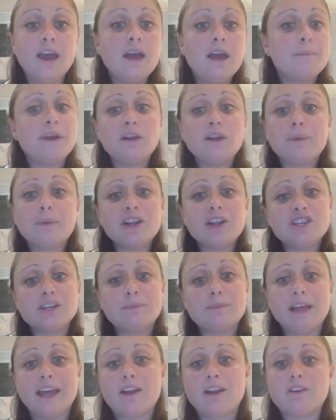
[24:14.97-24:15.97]
But your project
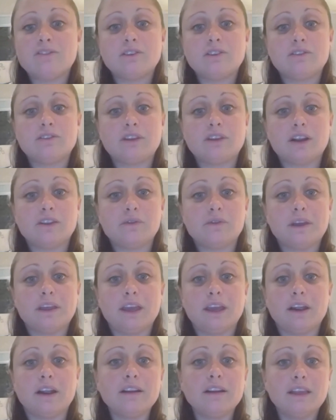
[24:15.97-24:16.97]
plan also starts
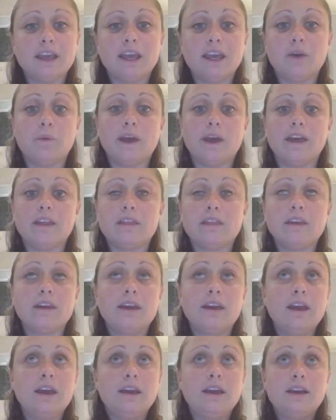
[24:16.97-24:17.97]
really early with,
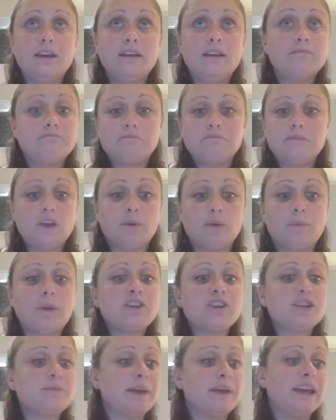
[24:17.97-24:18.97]
your
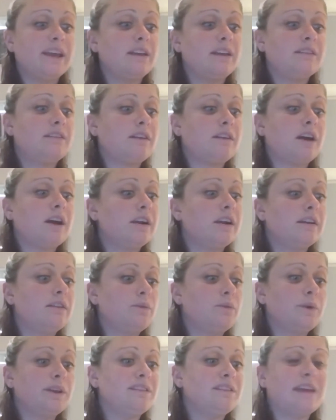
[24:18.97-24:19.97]
project plan can start
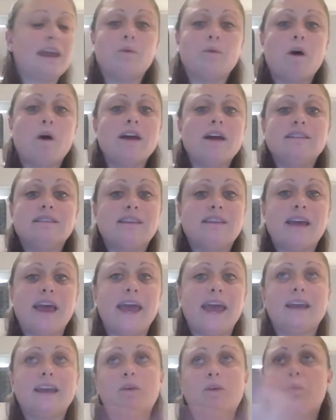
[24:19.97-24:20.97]
with day one
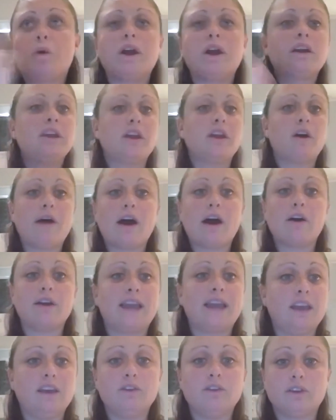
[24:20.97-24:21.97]
saying, we're going to go out and
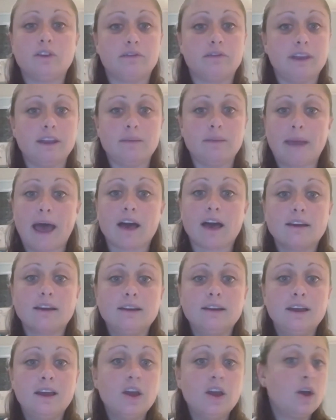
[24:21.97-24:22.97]
get user feedback.
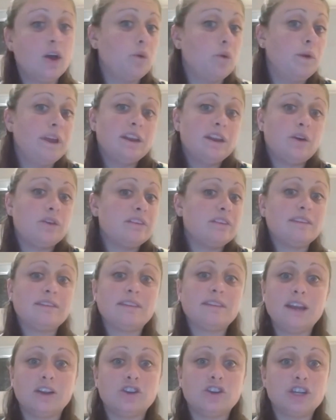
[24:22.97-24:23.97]
We know this is
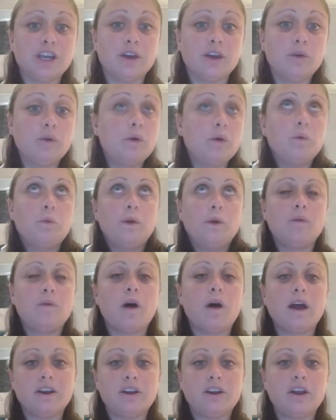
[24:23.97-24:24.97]
an issue. We
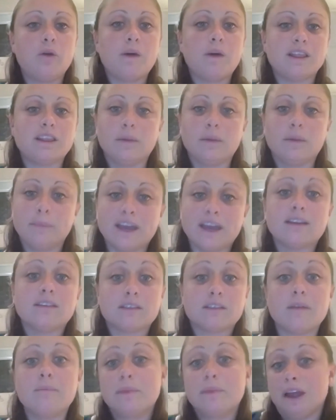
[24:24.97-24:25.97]
want to know what their biggest
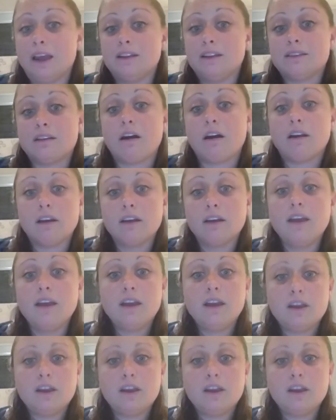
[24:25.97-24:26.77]
complaints are.